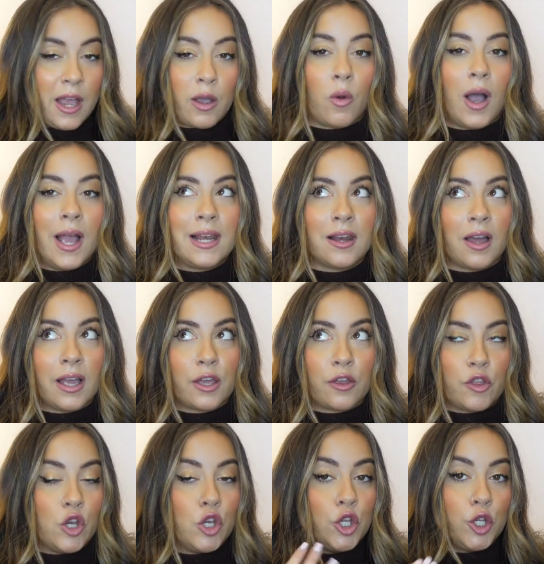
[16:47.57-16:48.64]
I quite like
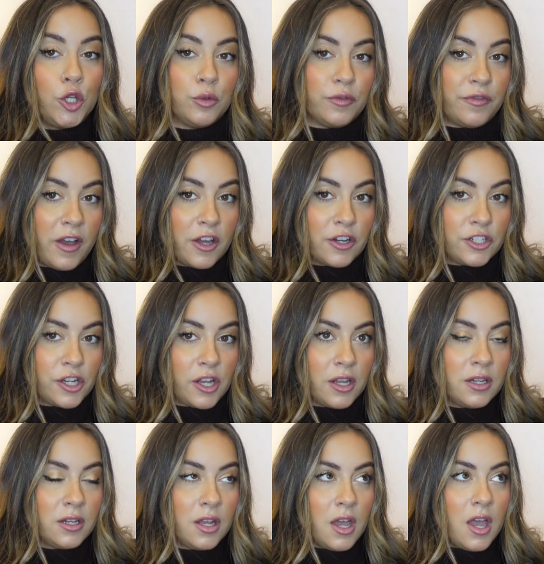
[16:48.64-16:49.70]
the nude
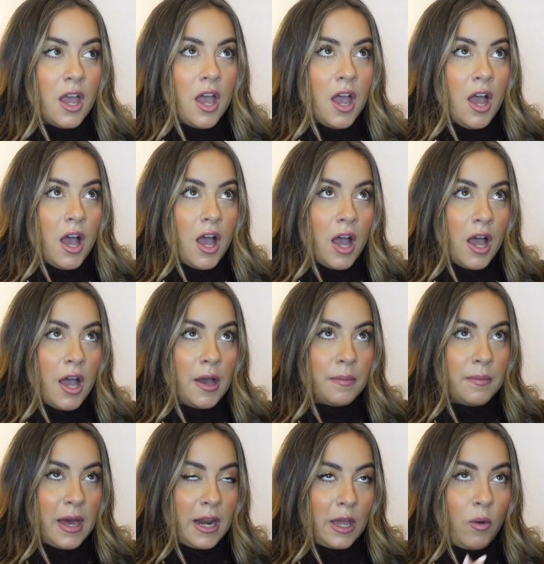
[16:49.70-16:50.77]
version,
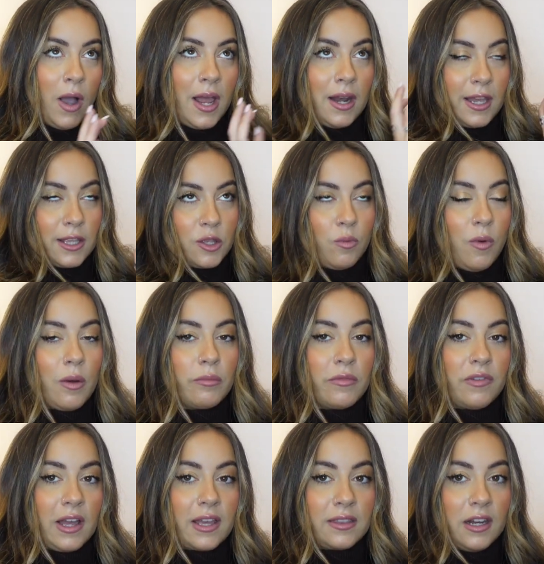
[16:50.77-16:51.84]
and I quite like the one
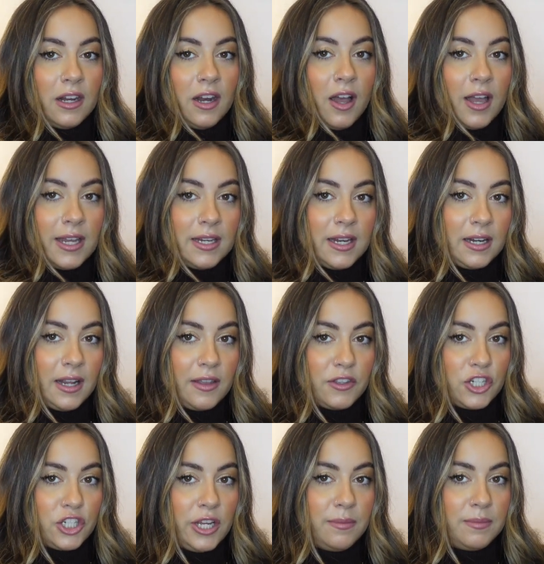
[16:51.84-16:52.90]
with like the lining, like the
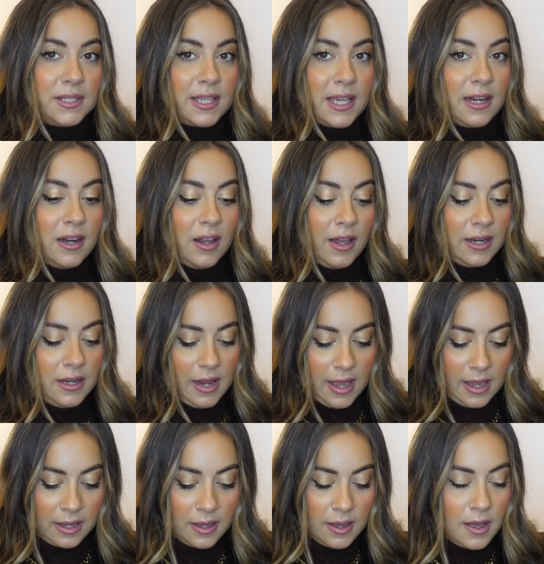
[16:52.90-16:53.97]
sheepskin
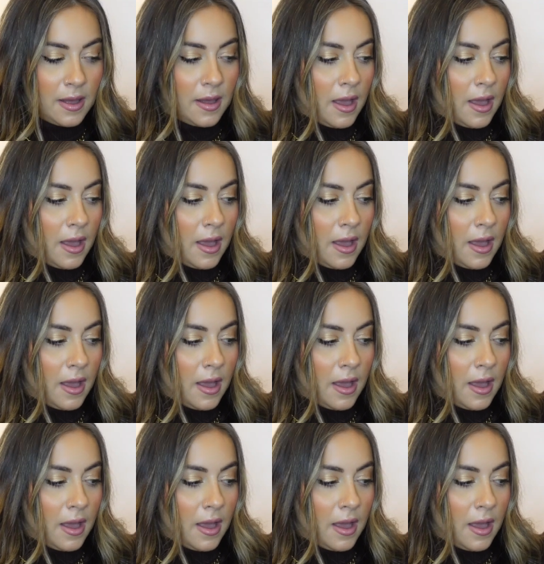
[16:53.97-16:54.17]
lining.